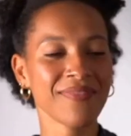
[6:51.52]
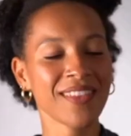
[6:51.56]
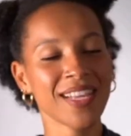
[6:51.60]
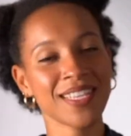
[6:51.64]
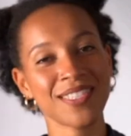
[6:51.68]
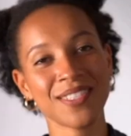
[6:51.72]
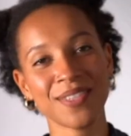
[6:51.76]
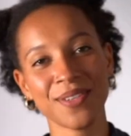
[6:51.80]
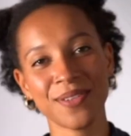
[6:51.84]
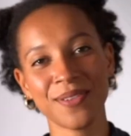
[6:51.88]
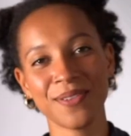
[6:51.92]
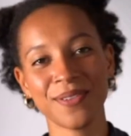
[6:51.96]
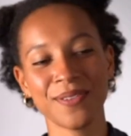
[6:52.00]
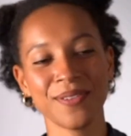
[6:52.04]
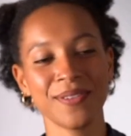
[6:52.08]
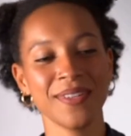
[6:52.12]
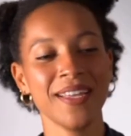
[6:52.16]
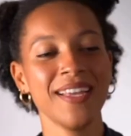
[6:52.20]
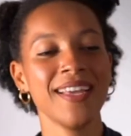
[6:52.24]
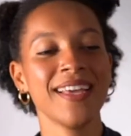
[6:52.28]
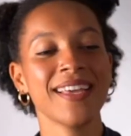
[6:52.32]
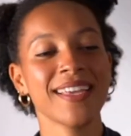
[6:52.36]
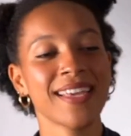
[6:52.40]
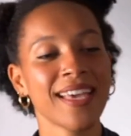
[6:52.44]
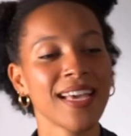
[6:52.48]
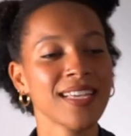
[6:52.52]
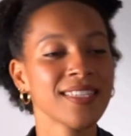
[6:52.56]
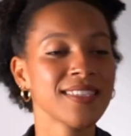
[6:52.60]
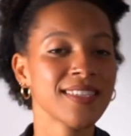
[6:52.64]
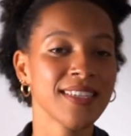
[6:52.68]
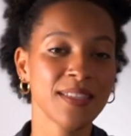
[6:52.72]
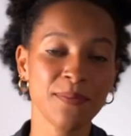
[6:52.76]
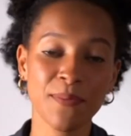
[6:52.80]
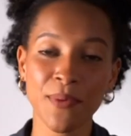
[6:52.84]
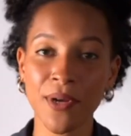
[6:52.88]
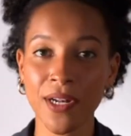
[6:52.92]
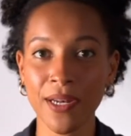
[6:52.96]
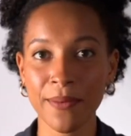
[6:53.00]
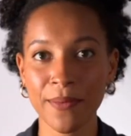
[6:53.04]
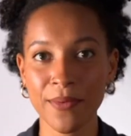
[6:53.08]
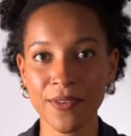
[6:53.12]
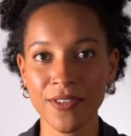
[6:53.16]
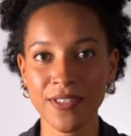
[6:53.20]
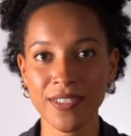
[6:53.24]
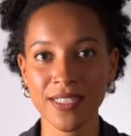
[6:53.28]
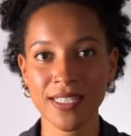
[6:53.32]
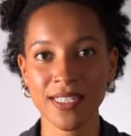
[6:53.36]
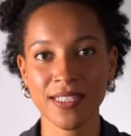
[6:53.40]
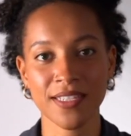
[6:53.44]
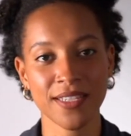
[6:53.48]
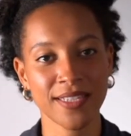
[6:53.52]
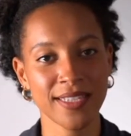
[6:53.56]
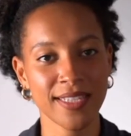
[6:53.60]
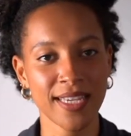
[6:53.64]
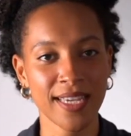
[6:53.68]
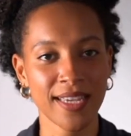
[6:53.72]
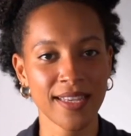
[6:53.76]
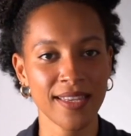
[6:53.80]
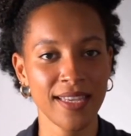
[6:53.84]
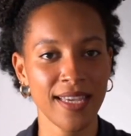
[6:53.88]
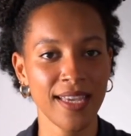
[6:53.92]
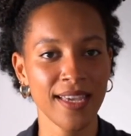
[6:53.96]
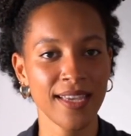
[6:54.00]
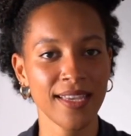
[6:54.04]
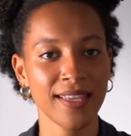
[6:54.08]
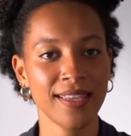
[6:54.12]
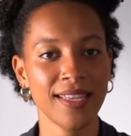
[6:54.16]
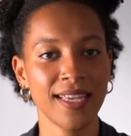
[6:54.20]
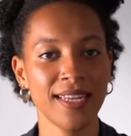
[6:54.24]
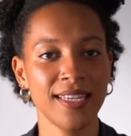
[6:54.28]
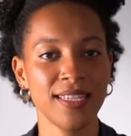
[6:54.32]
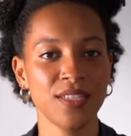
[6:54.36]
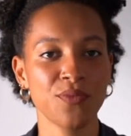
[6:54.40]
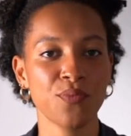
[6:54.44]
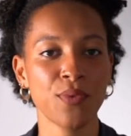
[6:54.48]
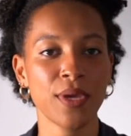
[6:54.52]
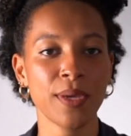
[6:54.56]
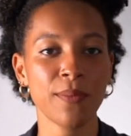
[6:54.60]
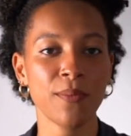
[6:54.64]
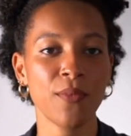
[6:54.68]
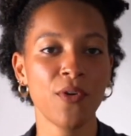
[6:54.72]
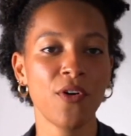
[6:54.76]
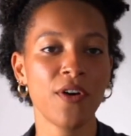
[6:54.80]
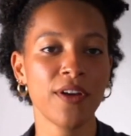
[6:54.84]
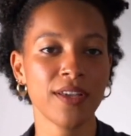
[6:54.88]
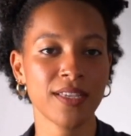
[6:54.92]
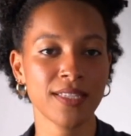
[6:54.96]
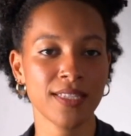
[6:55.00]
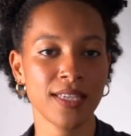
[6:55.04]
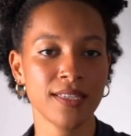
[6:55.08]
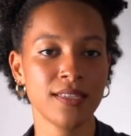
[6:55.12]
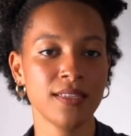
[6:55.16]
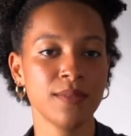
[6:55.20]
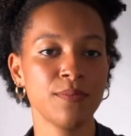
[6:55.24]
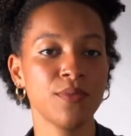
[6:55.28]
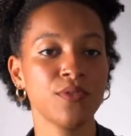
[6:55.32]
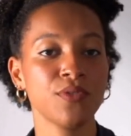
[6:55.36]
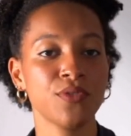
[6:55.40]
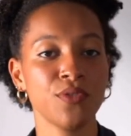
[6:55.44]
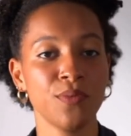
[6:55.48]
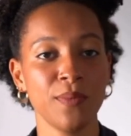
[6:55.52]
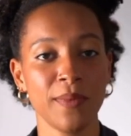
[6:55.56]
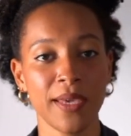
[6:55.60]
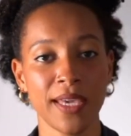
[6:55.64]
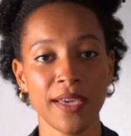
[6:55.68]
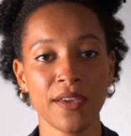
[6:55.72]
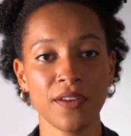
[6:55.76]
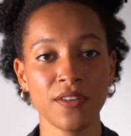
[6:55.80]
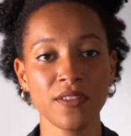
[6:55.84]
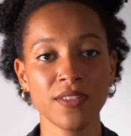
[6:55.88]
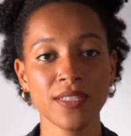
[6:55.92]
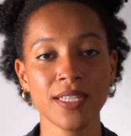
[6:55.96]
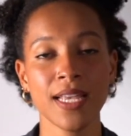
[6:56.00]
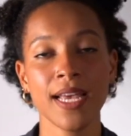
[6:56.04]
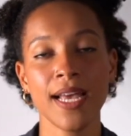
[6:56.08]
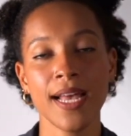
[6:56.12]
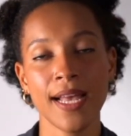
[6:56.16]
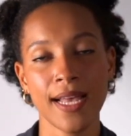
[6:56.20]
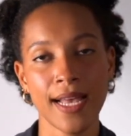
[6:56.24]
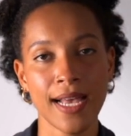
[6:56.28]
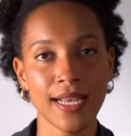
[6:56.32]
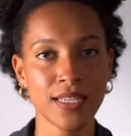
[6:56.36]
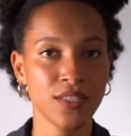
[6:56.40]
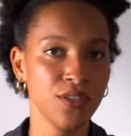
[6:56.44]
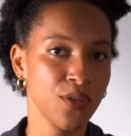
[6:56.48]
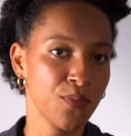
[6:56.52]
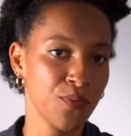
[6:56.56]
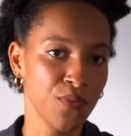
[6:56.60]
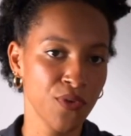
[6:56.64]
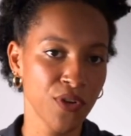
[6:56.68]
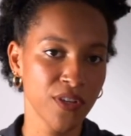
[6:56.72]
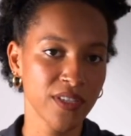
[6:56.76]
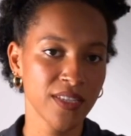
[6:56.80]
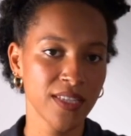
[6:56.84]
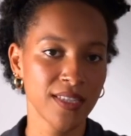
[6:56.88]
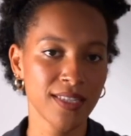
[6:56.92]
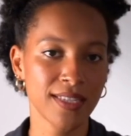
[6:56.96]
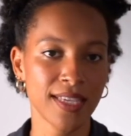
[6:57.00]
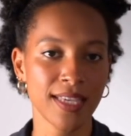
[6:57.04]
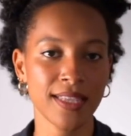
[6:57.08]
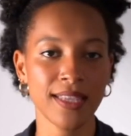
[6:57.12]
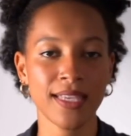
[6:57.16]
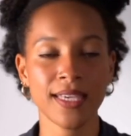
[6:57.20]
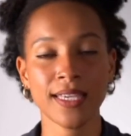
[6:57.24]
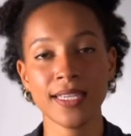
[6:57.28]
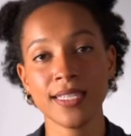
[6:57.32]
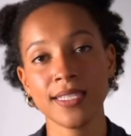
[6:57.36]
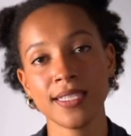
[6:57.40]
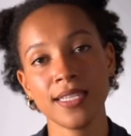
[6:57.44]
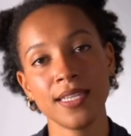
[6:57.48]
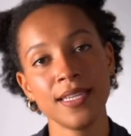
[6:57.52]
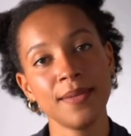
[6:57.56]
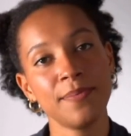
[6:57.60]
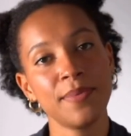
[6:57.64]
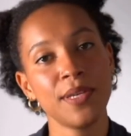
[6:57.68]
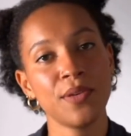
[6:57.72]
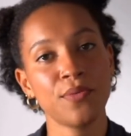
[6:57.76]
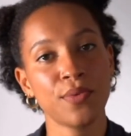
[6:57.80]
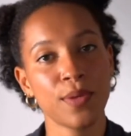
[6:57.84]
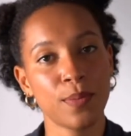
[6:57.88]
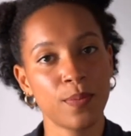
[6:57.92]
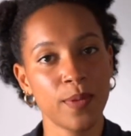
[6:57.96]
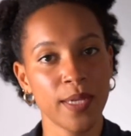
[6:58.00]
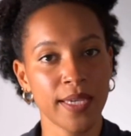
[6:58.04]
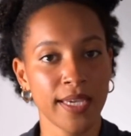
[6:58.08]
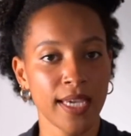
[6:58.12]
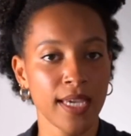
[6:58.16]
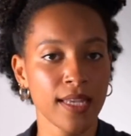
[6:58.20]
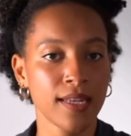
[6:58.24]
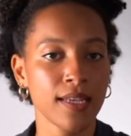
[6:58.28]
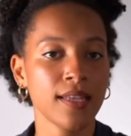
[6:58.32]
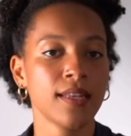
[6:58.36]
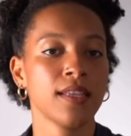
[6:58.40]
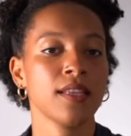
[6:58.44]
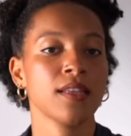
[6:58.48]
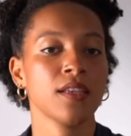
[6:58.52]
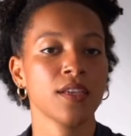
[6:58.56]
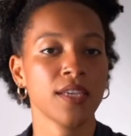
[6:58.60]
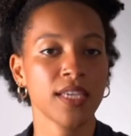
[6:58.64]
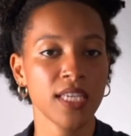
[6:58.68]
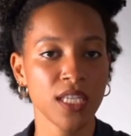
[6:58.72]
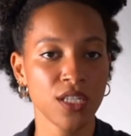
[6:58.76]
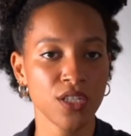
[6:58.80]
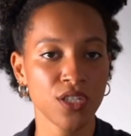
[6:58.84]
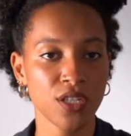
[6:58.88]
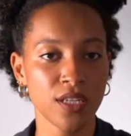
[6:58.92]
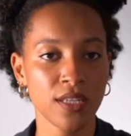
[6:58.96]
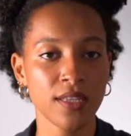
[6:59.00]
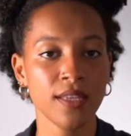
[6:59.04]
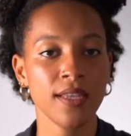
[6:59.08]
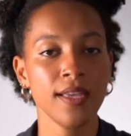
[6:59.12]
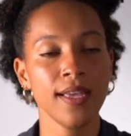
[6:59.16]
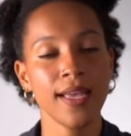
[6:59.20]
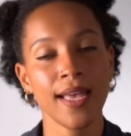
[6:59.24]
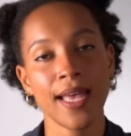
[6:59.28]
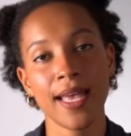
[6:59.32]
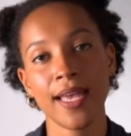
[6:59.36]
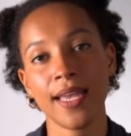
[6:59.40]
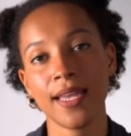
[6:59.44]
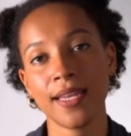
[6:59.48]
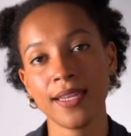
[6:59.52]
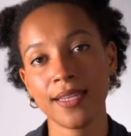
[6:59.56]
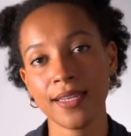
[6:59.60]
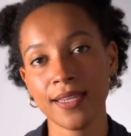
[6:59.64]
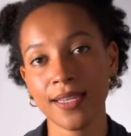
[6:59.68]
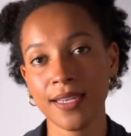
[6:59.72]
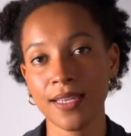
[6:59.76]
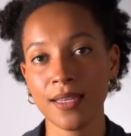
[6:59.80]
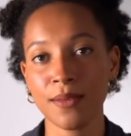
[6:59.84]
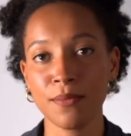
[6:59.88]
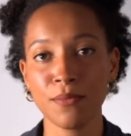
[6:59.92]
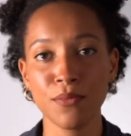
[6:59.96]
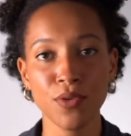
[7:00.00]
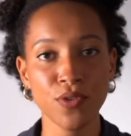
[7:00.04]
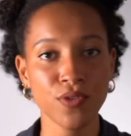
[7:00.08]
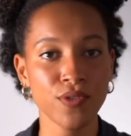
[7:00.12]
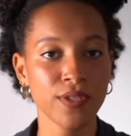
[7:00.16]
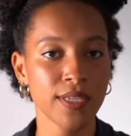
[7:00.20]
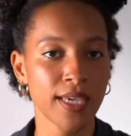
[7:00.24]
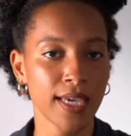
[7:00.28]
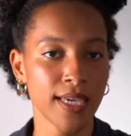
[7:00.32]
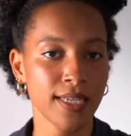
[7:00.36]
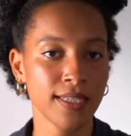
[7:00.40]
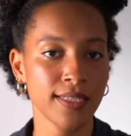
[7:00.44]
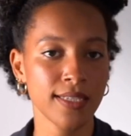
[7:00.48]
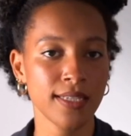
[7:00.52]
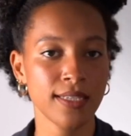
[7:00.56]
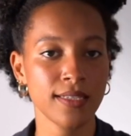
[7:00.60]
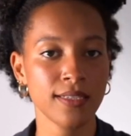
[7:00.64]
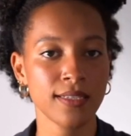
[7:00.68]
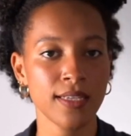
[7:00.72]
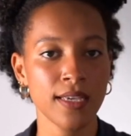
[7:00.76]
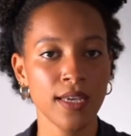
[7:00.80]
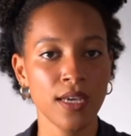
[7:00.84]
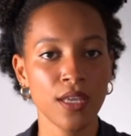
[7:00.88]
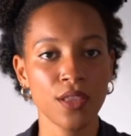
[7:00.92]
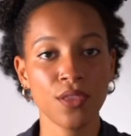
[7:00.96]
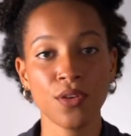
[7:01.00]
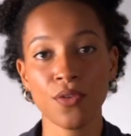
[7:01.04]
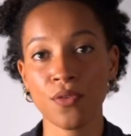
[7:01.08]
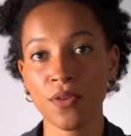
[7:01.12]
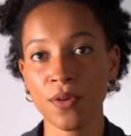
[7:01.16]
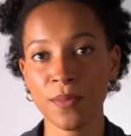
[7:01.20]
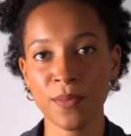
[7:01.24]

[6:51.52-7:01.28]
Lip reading: So, casted polymers is a technique that is way more accessible to makers, as the process can easily be replicated in a kitchen, and in most cases, the raw